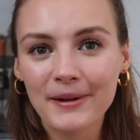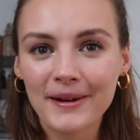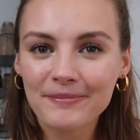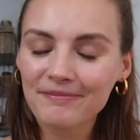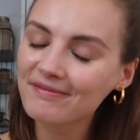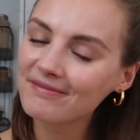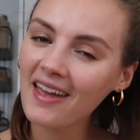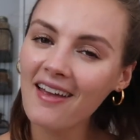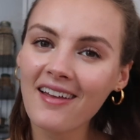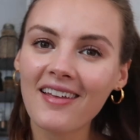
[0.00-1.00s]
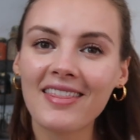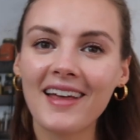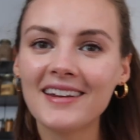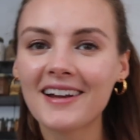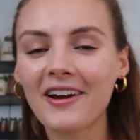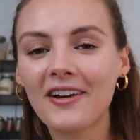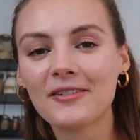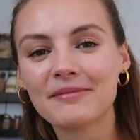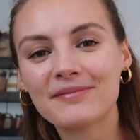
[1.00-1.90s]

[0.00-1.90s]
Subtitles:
but there you go.